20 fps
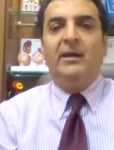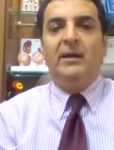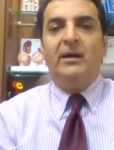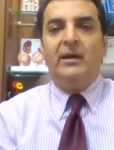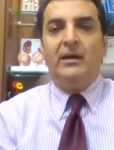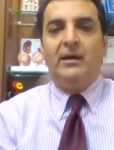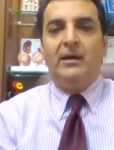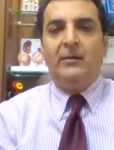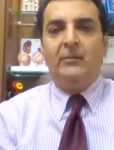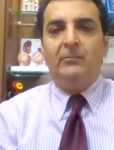
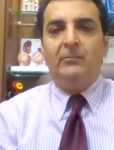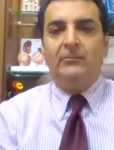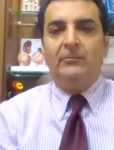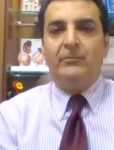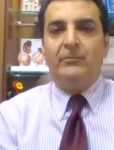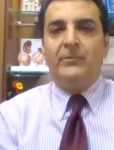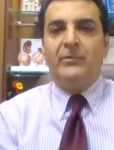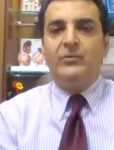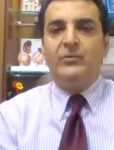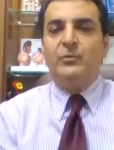
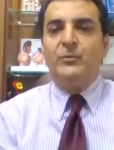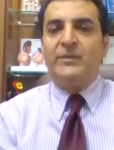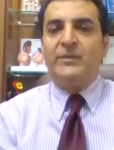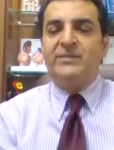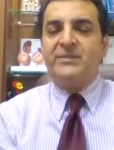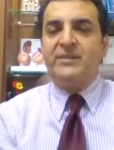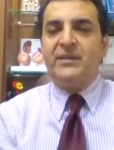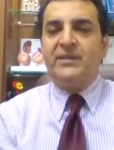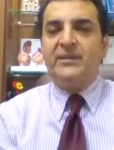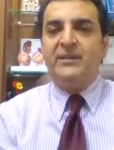
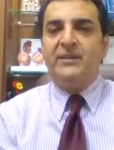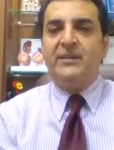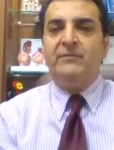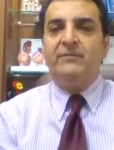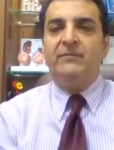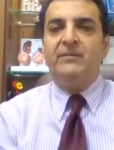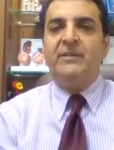Rosuvastatin